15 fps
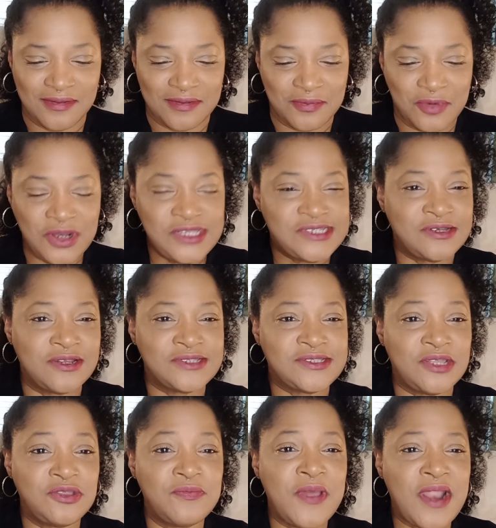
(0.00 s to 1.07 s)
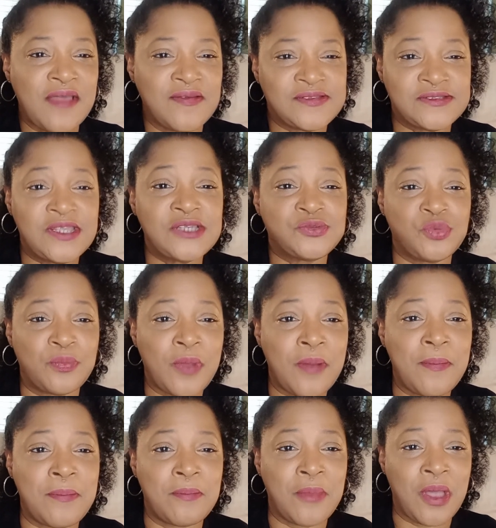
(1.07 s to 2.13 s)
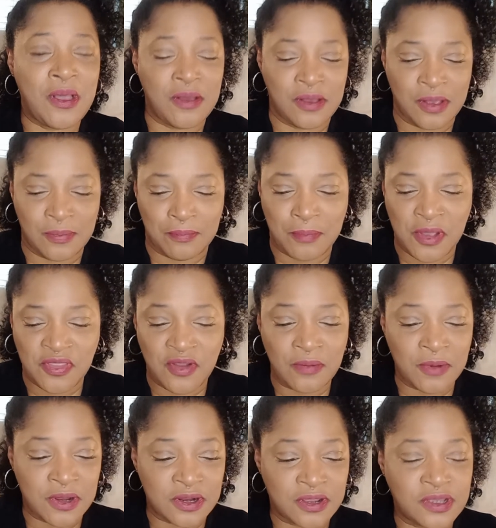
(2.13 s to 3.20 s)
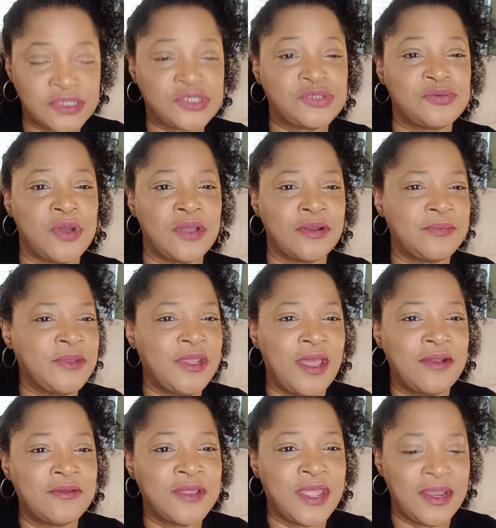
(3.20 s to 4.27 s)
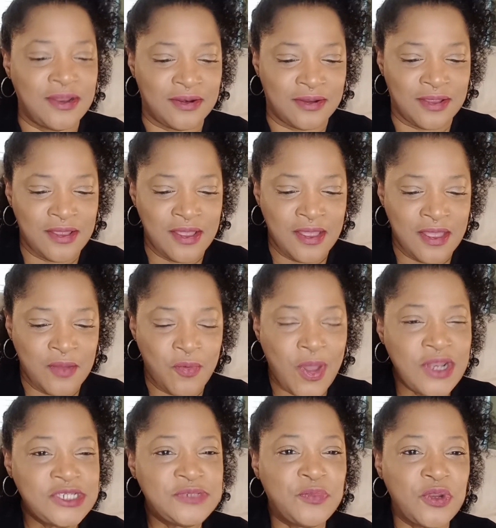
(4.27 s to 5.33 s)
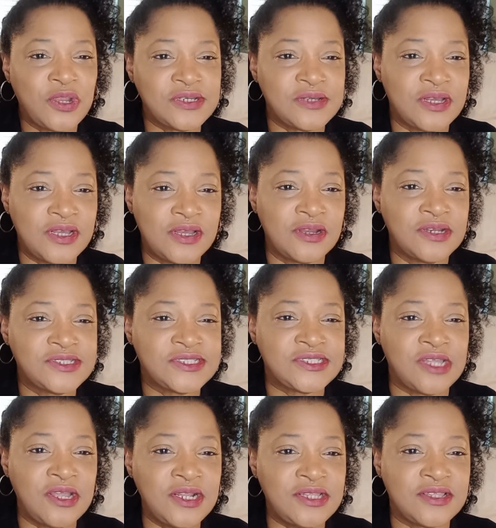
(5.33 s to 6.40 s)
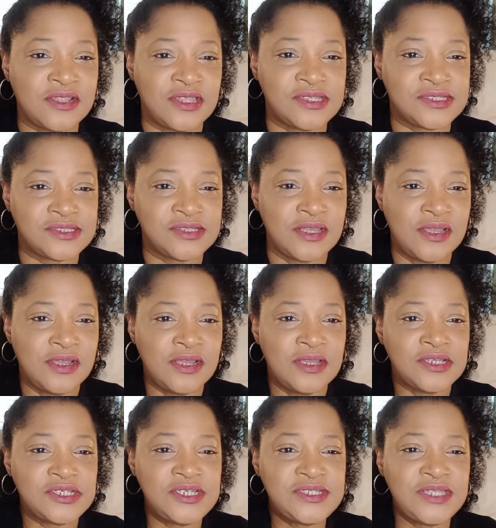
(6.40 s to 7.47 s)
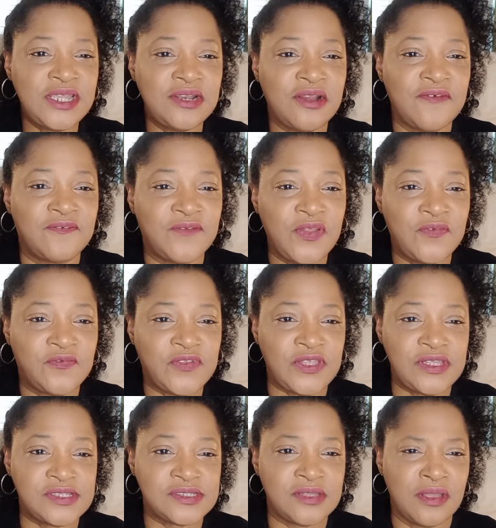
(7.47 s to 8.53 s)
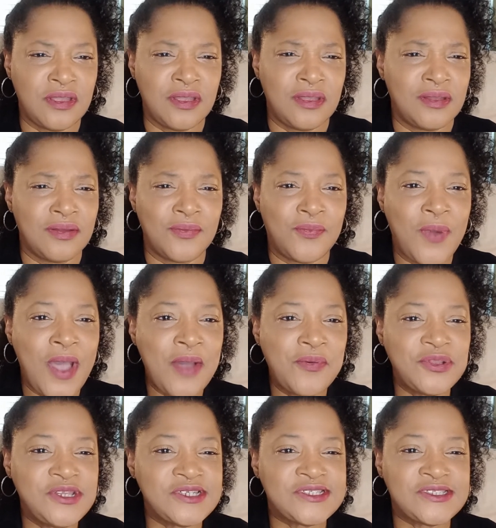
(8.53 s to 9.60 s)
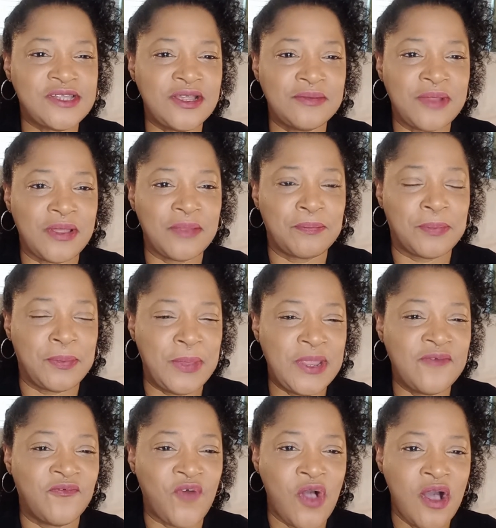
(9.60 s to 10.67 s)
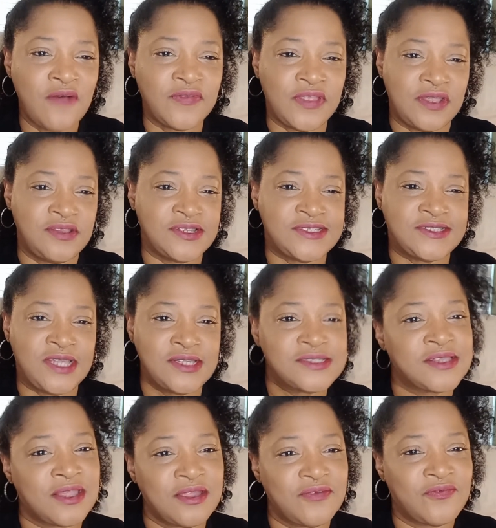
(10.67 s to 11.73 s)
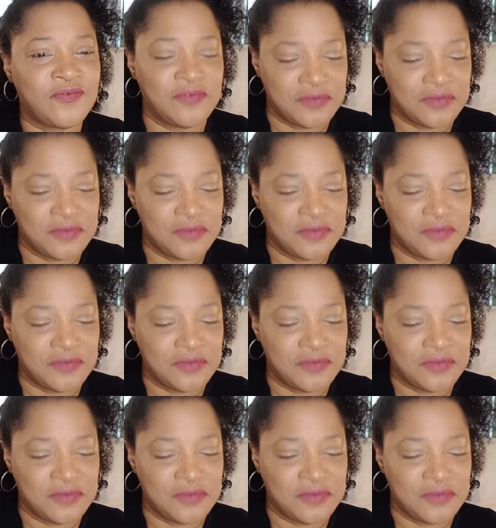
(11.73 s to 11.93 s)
What is he going to say? You better have sex with my mother. I'm going to cuss you out. I mean, I don't get it. Why did she bring her son into this? She's in her 50s. Why would your son be involved in your sex life?